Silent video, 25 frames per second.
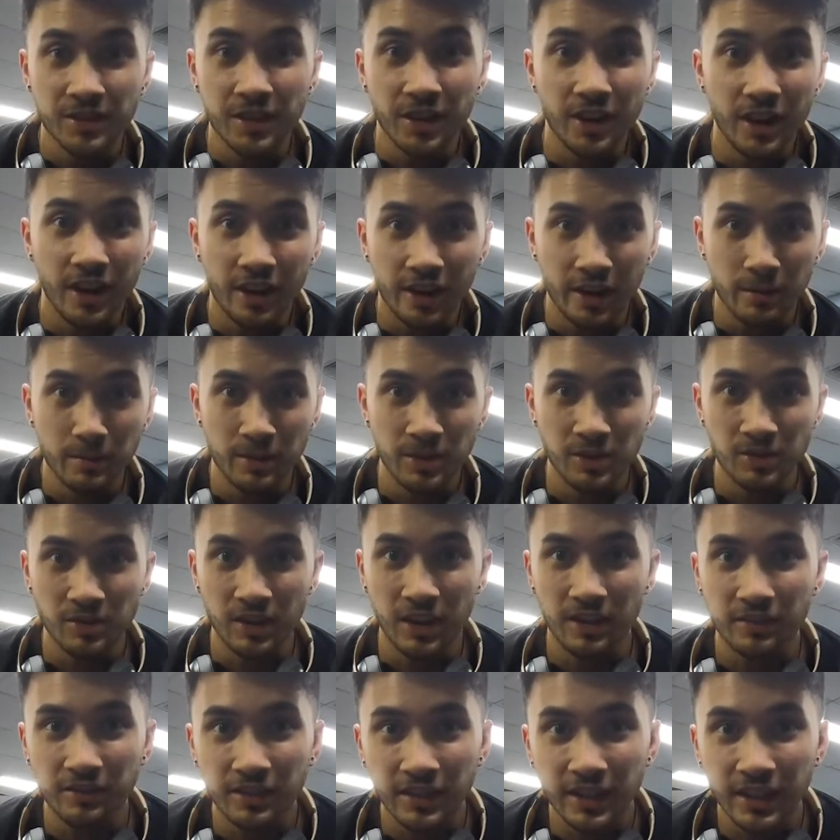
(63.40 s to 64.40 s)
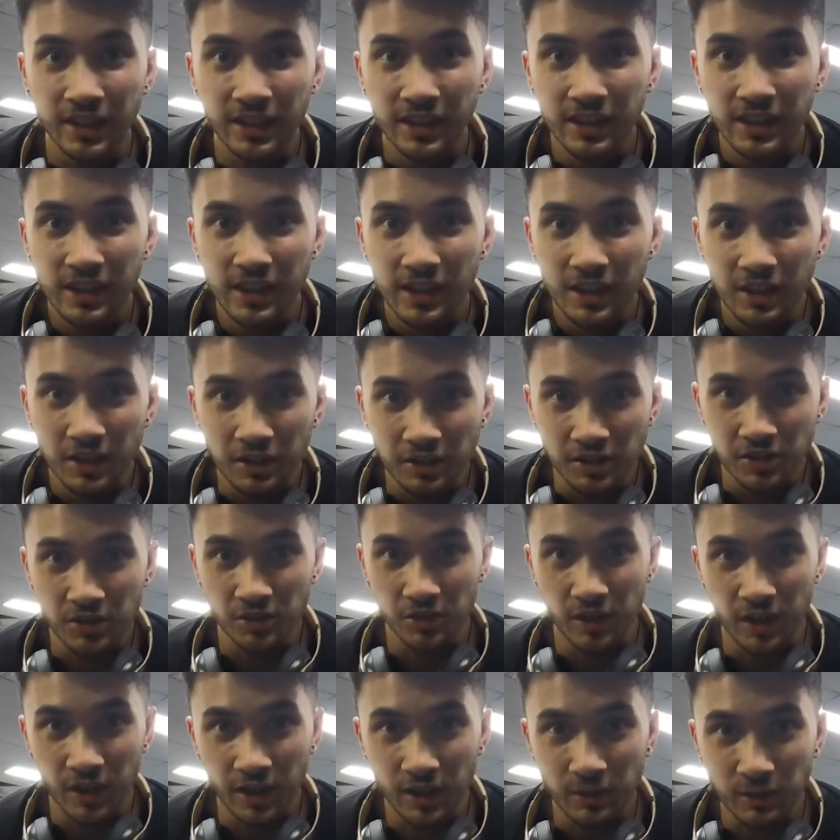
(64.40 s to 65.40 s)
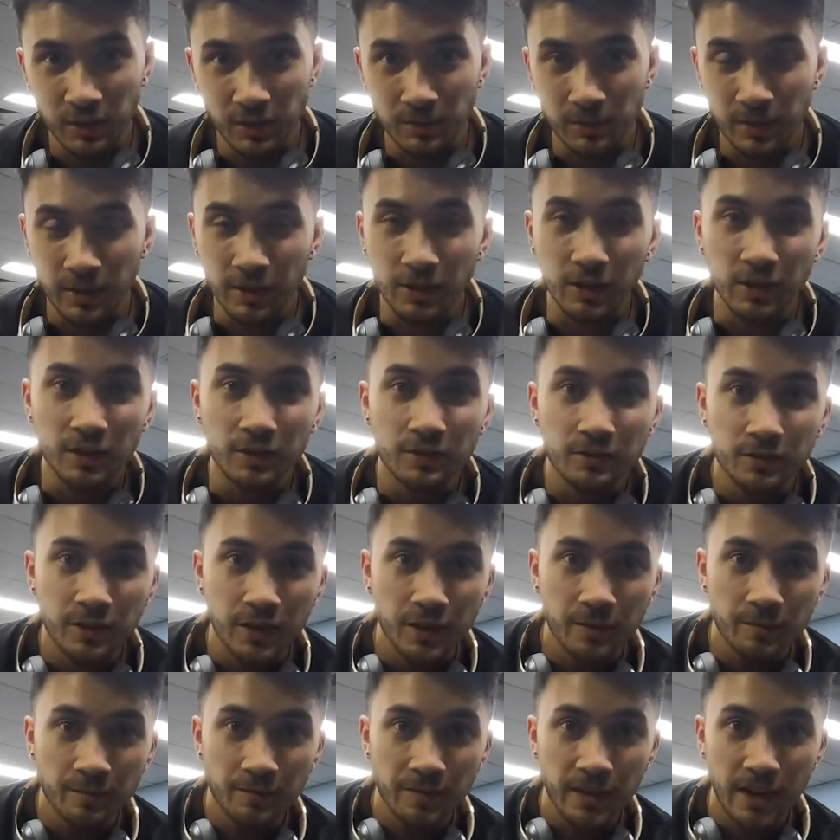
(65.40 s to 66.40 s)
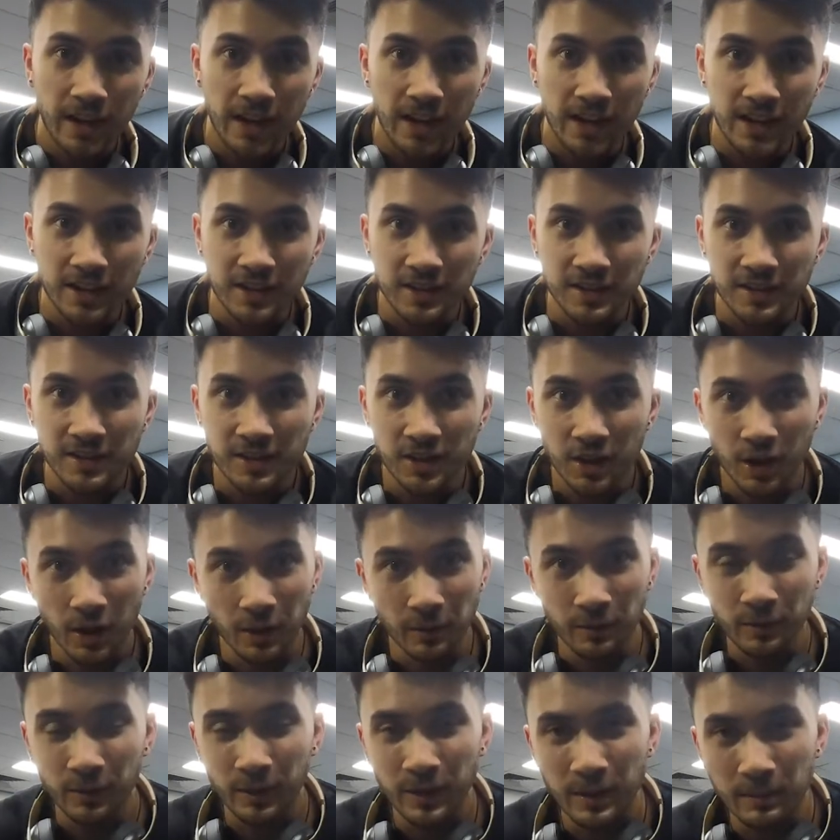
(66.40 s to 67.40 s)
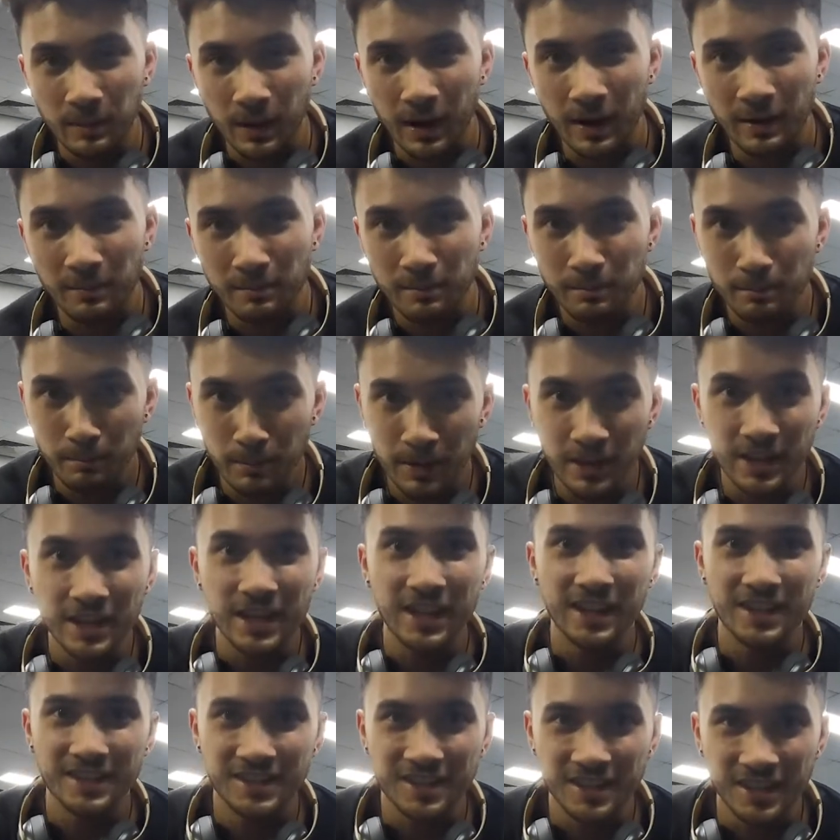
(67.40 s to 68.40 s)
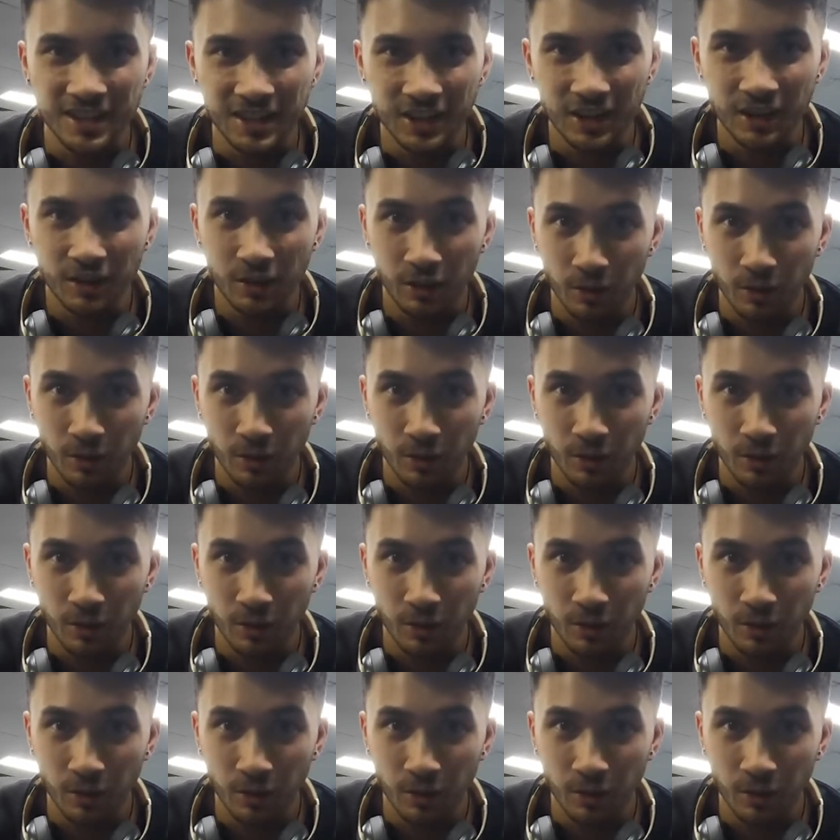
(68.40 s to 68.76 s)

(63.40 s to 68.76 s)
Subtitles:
So I'm going to be traveling Australia with my girlfriend, and hopefully by mid next year,